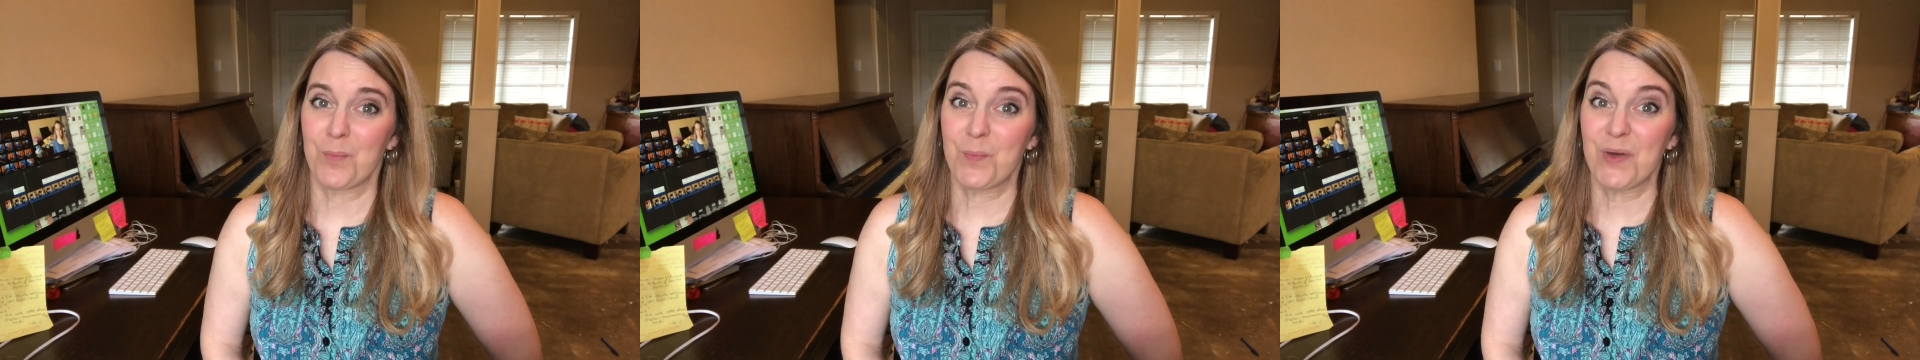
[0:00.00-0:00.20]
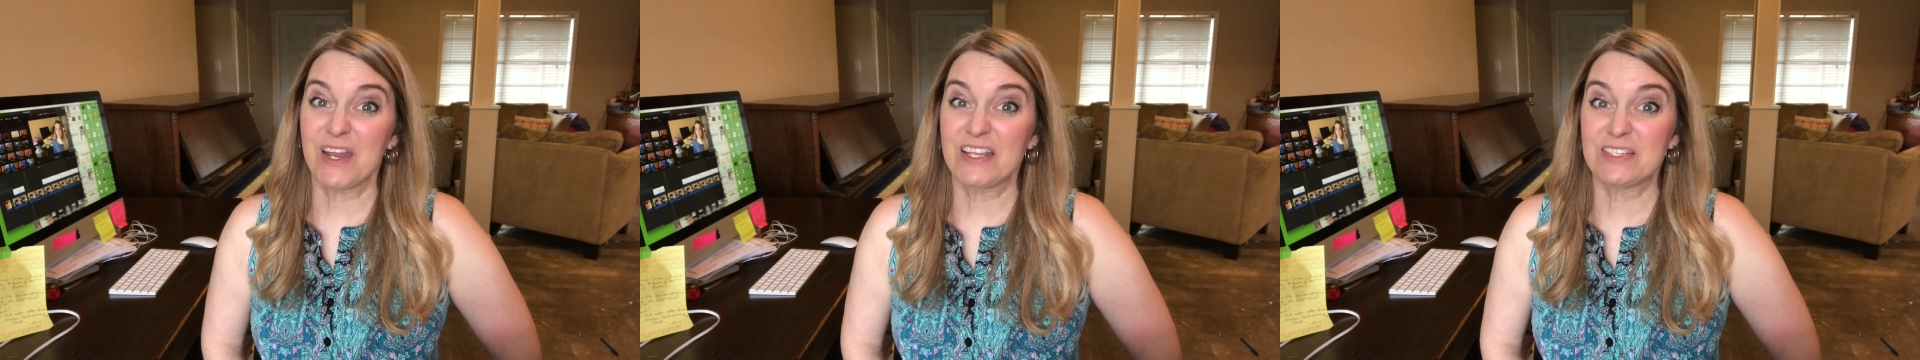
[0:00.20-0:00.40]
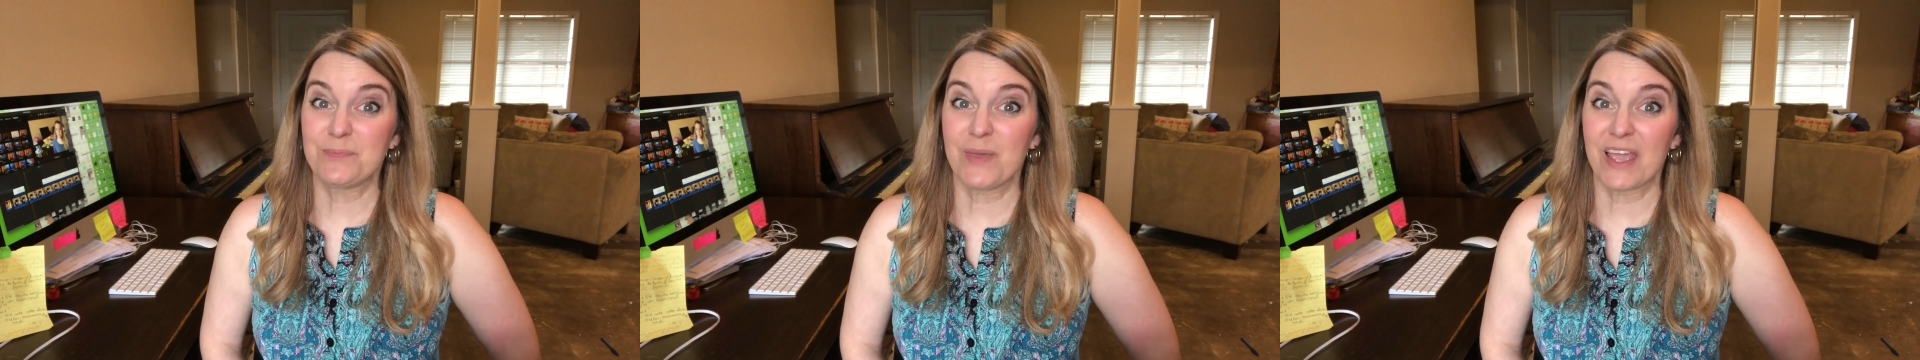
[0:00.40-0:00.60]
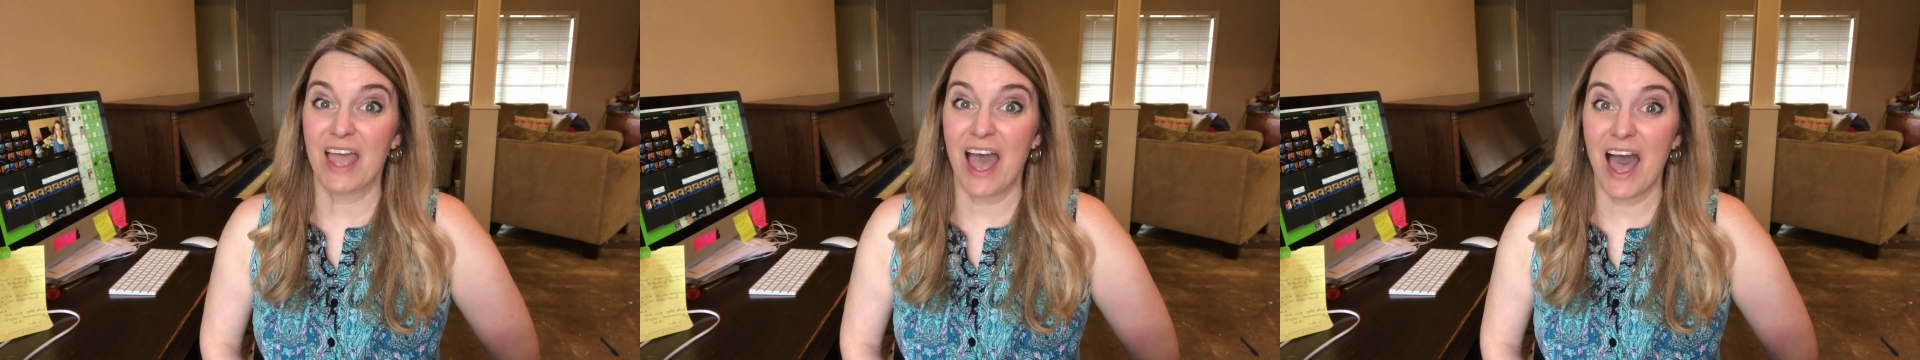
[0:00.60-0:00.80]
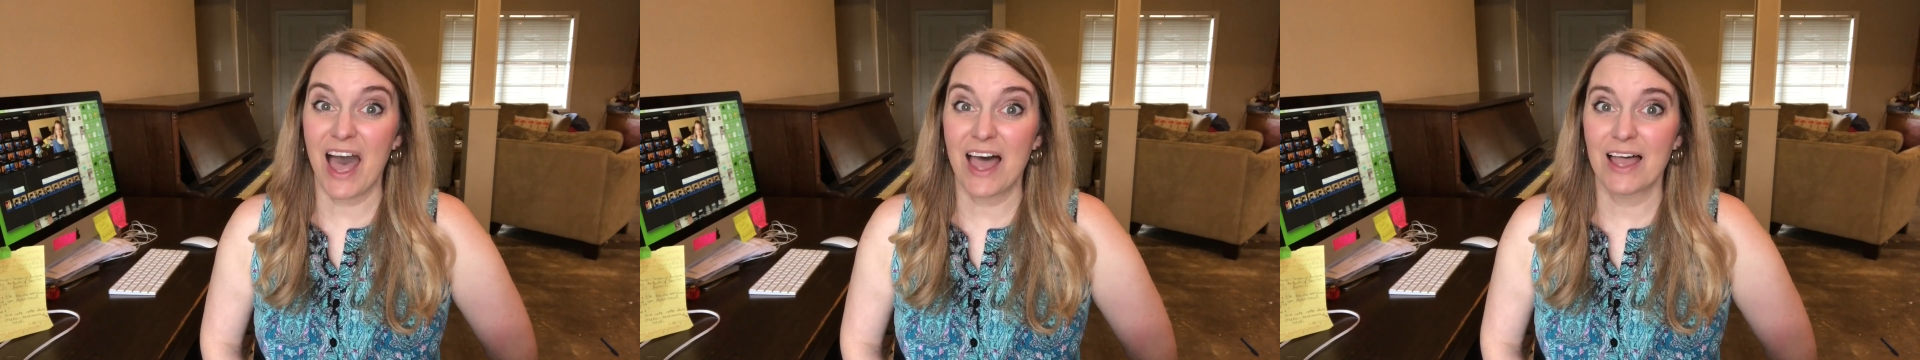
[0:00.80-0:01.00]
but it's
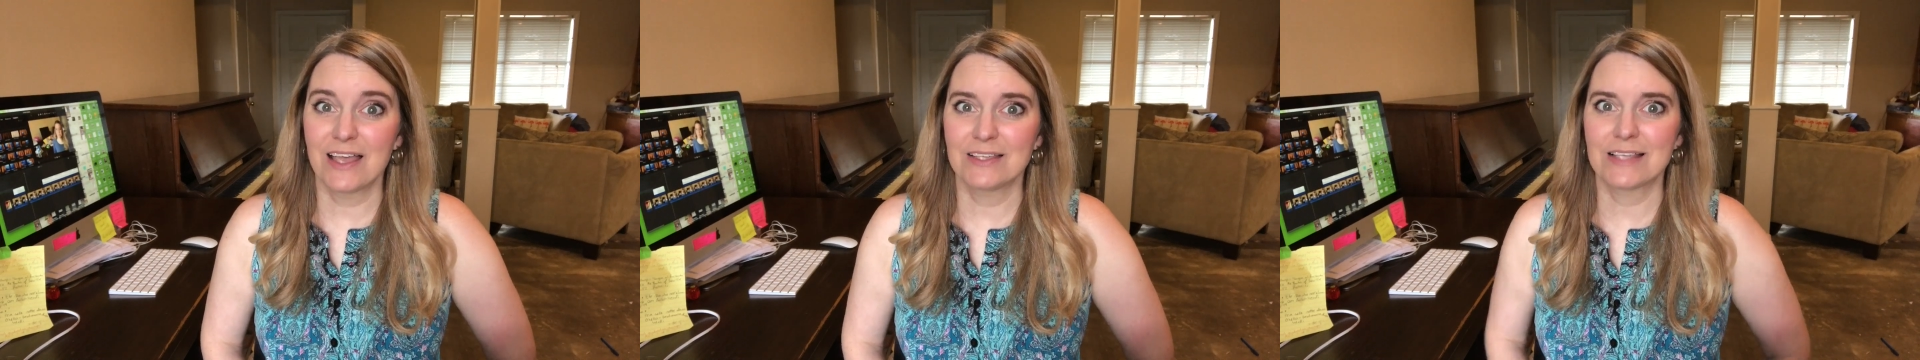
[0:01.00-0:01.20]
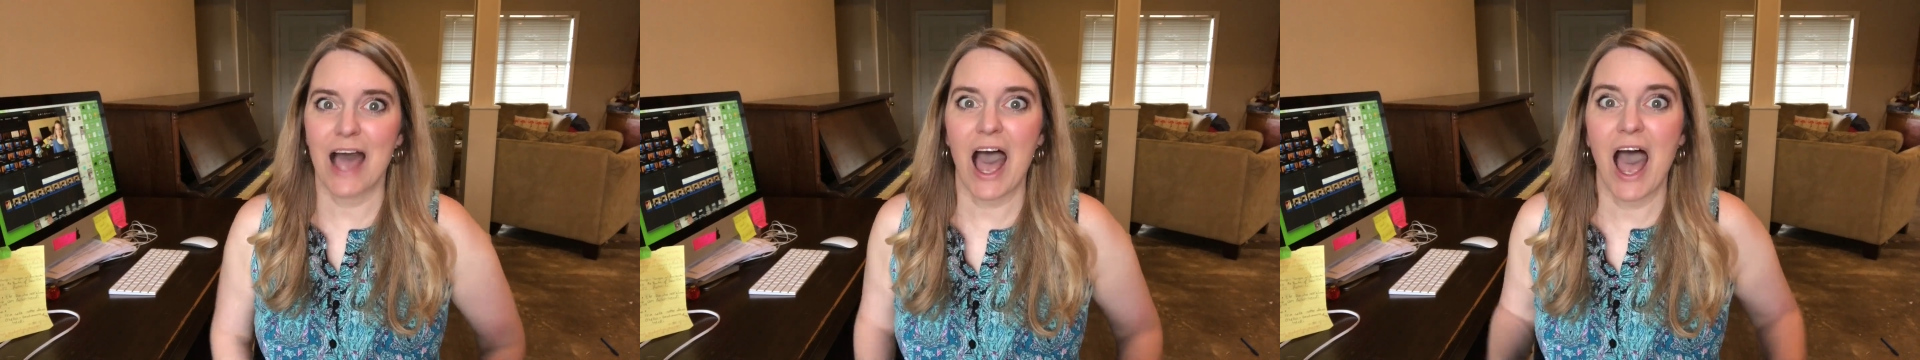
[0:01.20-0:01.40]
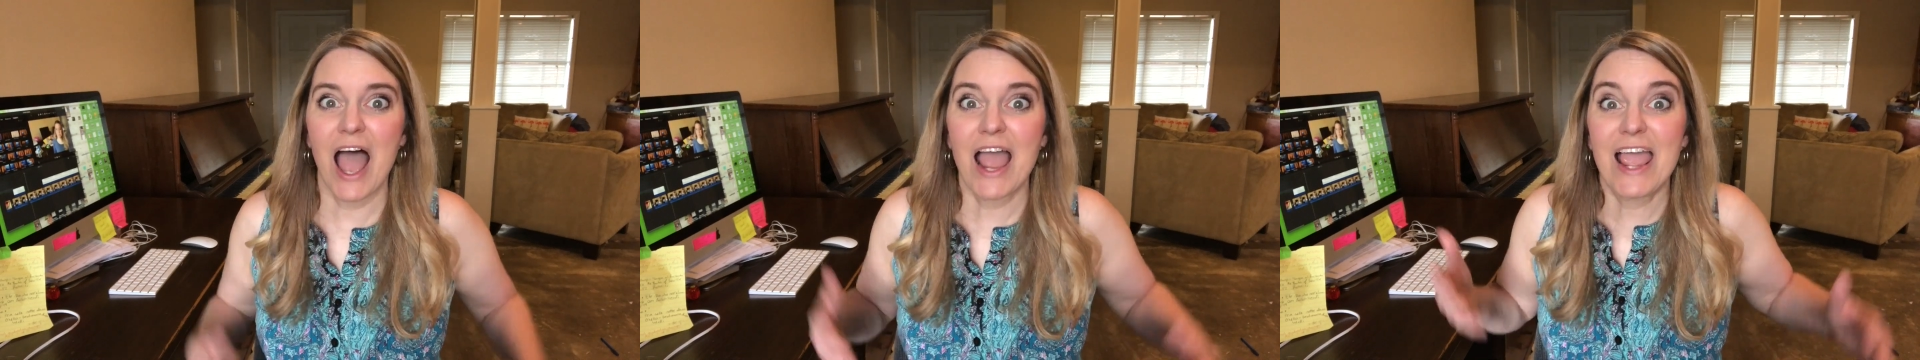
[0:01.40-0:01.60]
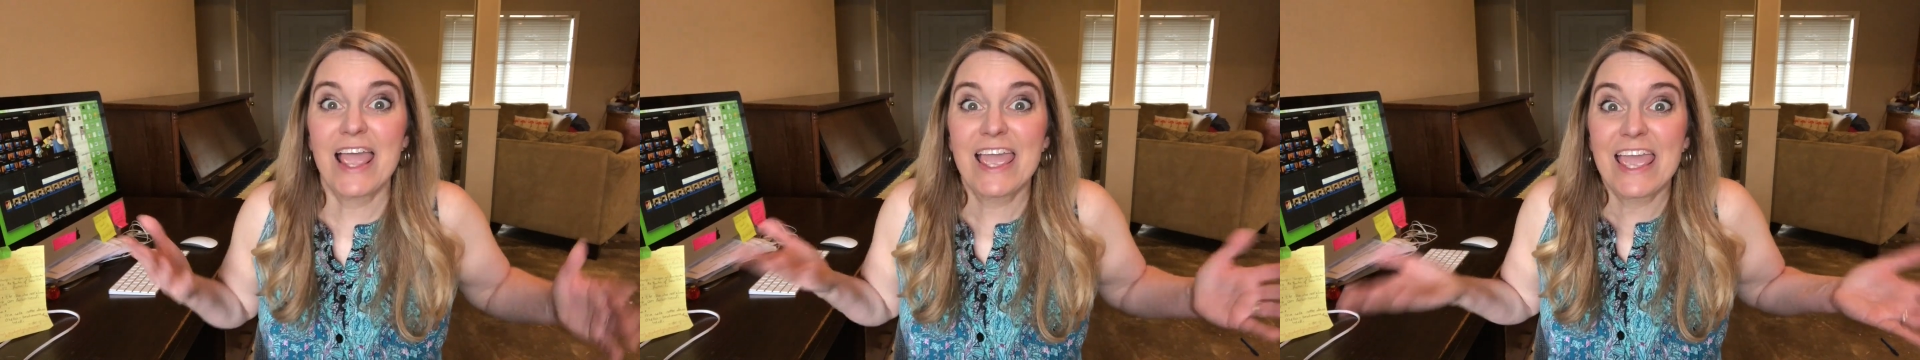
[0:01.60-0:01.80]
because I